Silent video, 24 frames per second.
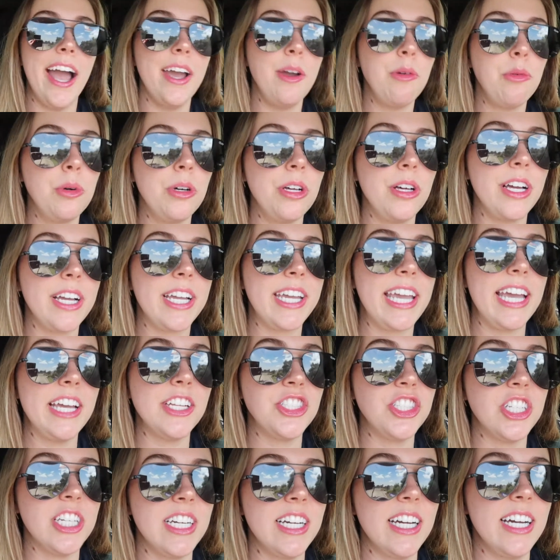I will
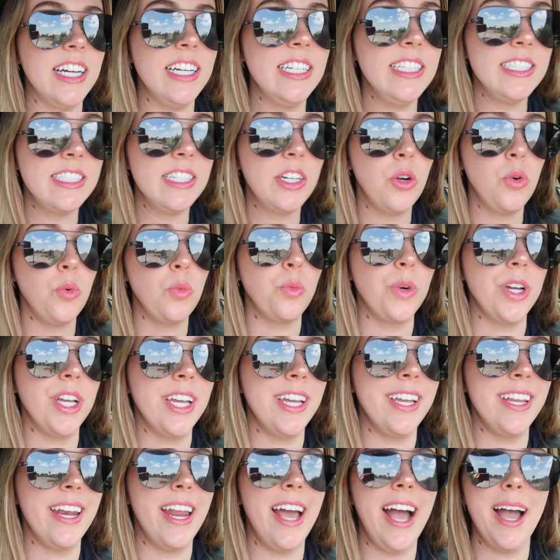catch ya
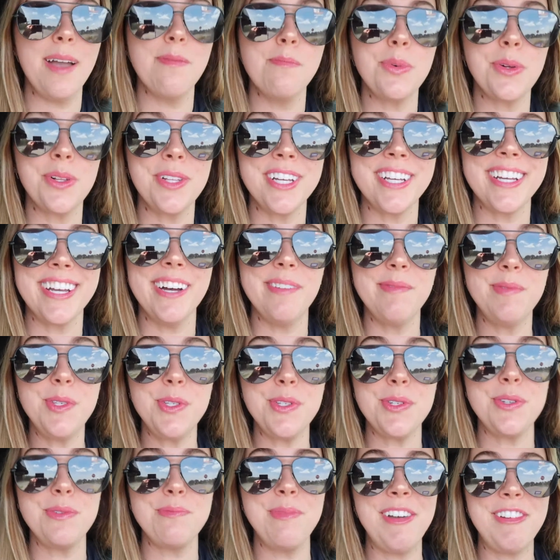when I'm pulling up
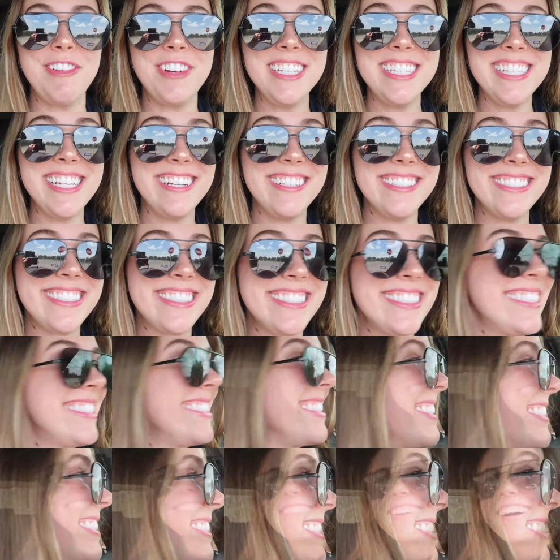to my friend's house.
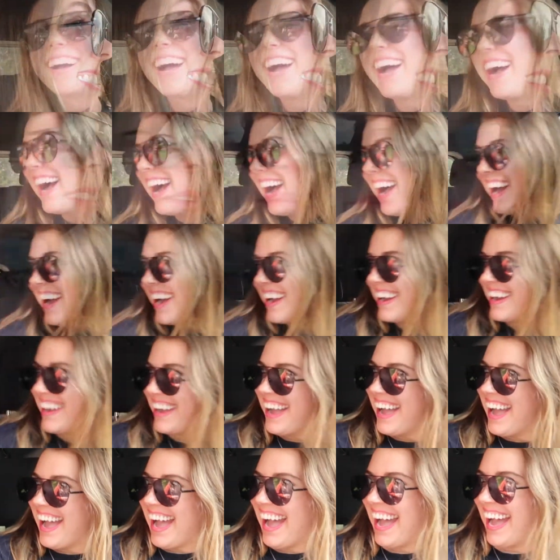
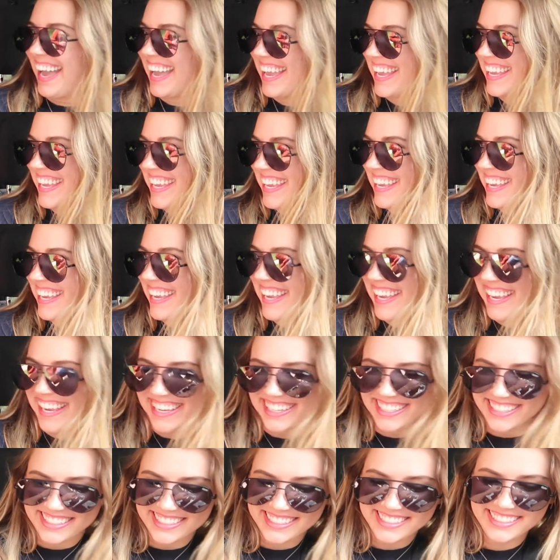Hello.
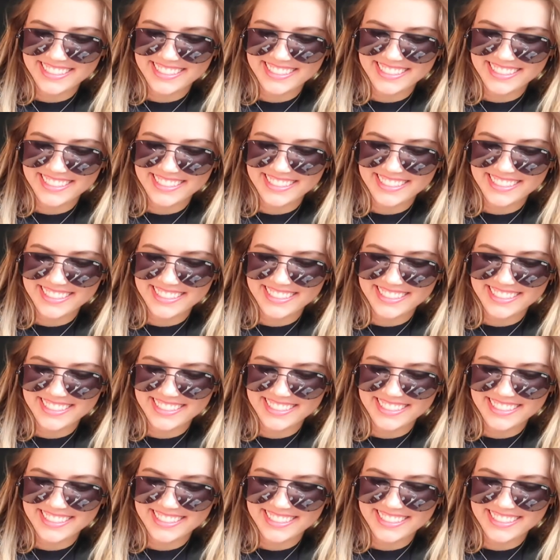Hi.